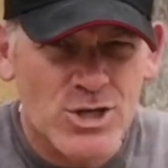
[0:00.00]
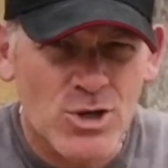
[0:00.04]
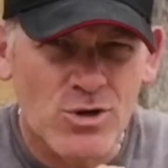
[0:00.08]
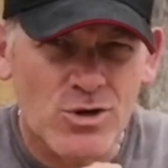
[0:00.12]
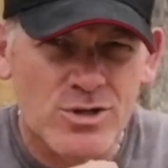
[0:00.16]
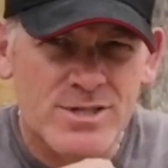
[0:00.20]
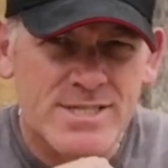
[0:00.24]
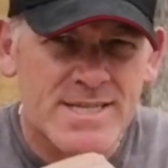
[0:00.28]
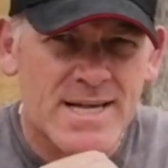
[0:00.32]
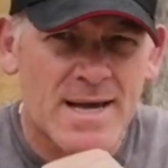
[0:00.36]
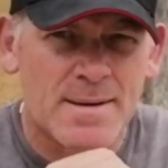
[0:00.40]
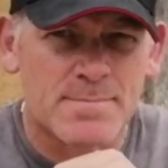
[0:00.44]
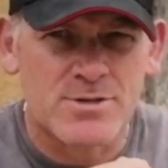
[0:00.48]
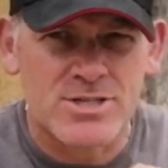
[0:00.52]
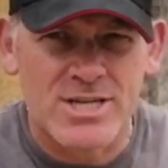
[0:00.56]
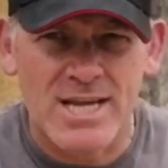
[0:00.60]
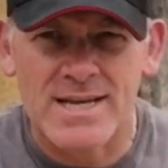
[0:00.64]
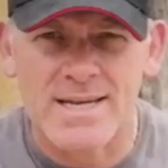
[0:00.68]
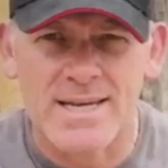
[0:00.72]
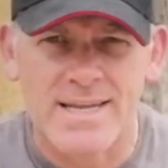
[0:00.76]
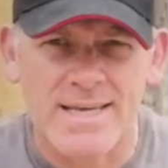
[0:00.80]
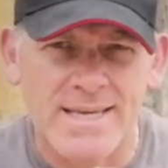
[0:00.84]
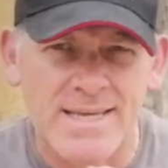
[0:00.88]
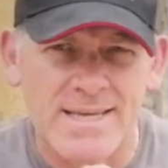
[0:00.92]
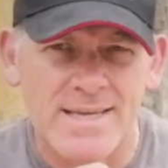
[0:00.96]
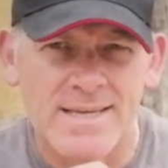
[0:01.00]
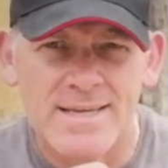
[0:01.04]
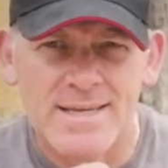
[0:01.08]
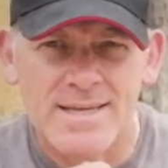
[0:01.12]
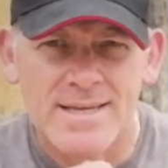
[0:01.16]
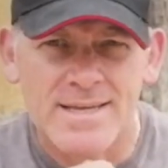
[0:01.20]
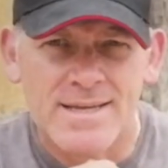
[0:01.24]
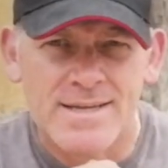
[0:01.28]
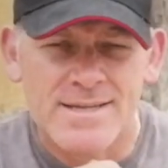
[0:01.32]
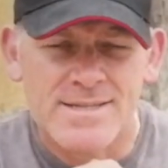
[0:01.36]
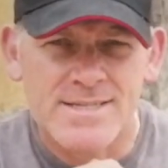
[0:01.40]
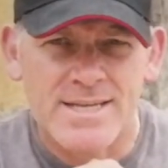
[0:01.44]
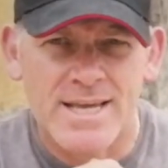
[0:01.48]
you can tap gently
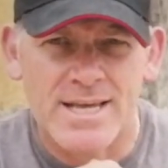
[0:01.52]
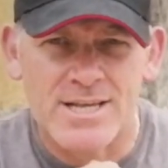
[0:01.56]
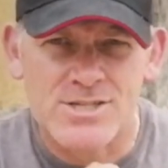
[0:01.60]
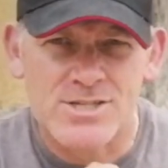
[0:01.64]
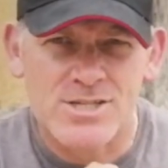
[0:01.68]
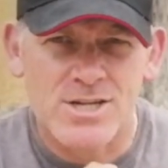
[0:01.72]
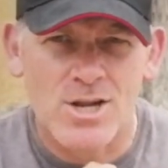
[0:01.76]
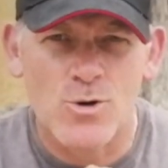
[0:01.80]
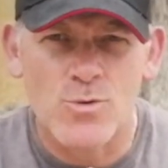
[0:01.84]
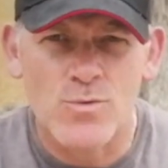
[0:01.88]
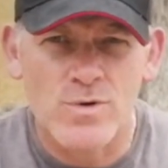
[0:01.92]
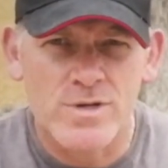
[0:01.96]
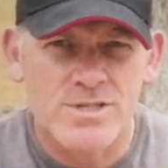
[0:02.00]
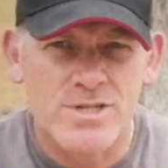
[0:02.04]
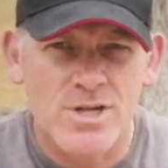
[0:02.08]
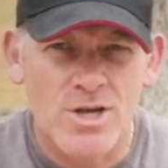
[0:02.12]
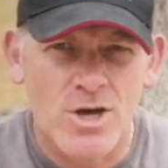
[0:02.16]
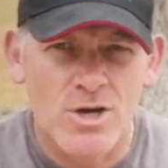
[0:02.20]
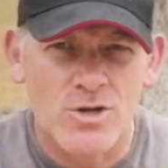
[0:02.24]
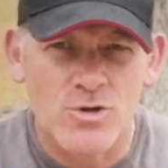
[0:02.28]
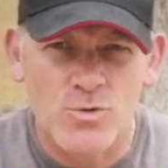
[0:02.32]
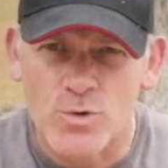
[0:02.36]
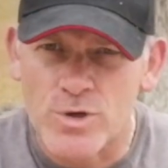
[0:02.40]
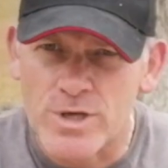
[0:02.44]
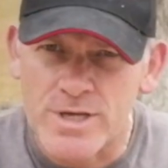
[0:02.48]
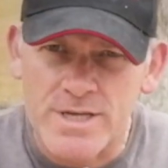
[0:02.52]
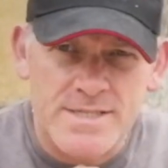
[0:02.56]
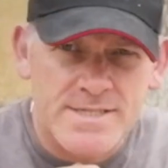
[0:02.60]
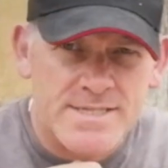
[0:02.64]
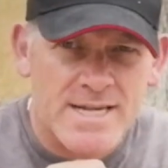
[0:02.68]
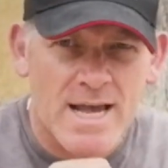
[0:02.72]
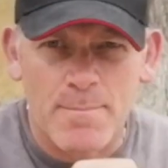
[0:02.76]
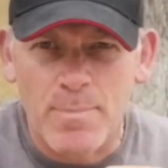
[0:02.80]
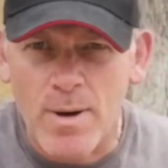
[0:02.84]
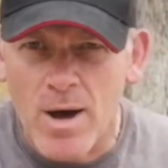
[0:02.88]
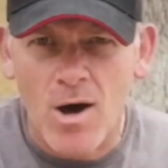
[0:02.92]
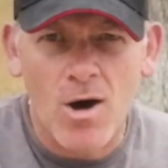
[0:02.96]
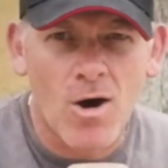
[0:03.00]
to get a slow return, or you can
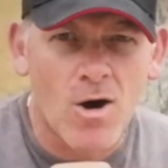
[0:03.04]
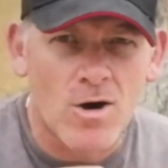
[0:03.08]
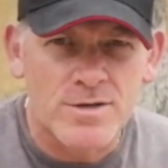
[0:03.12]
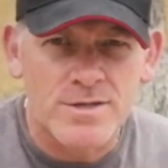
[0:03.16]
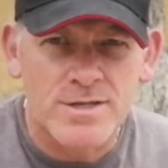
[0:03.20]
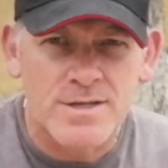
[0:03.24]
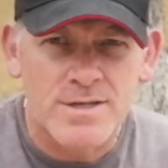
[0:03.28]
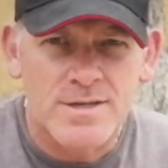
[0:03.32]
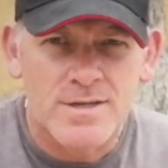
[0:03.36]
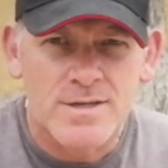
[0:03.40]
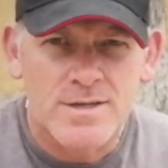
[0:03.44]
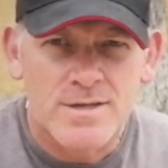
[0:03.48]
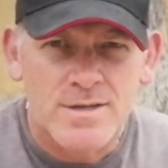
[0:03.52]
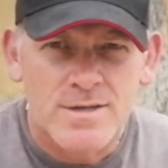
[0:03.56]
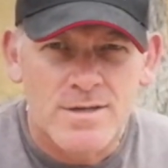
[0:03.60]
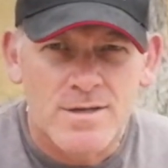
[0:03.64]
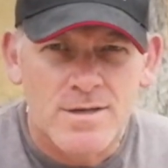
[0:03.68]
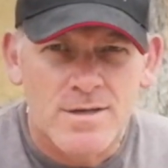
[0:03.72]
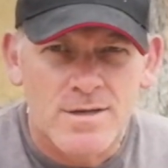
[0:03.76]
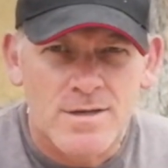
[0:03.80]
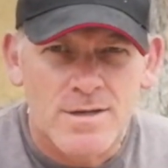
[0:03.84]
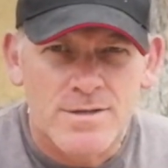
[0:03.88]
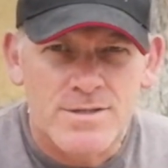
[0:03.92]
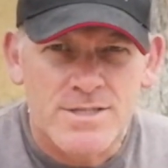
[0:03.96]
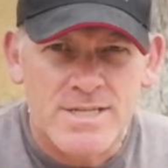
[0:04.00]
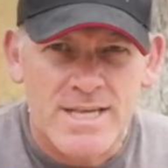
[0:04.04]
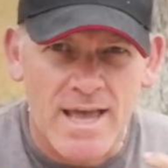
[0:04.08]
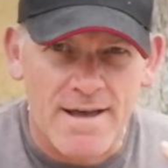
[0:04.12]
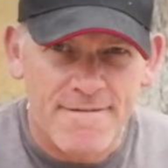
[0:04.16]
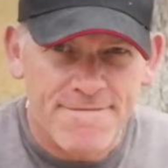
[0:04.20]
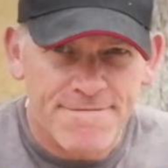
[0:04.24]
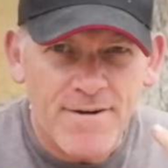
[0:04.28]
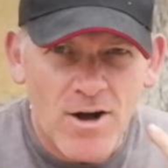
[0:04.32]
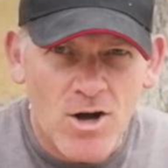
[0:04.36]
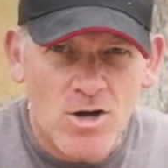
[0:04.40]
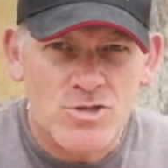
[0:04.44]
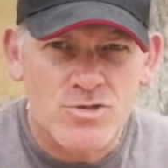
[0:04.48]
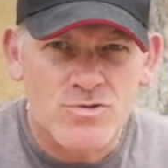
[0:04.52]
tap hard to get a
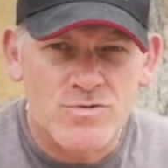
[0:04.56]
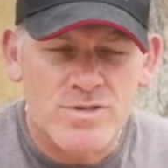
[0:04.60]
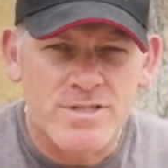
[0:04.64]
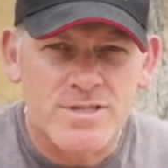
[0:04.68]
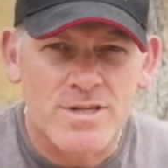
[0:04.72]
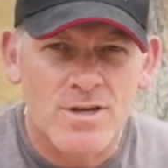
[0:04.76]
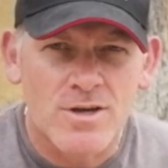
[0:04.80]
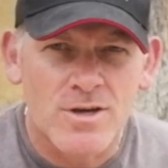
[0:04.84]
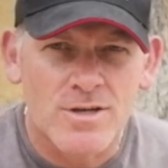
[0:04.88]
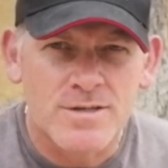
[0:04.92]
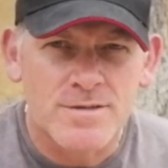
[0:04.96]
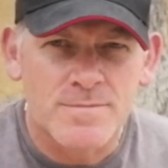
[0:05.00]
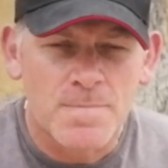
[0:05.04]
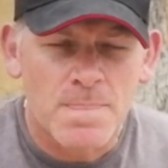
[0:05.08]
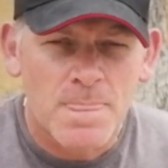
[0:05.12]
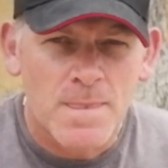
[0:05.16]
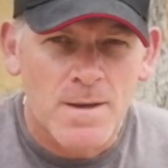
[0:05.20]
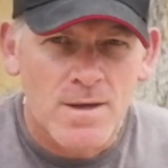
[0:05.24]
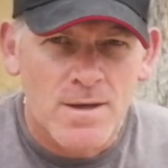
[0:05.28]
fast return.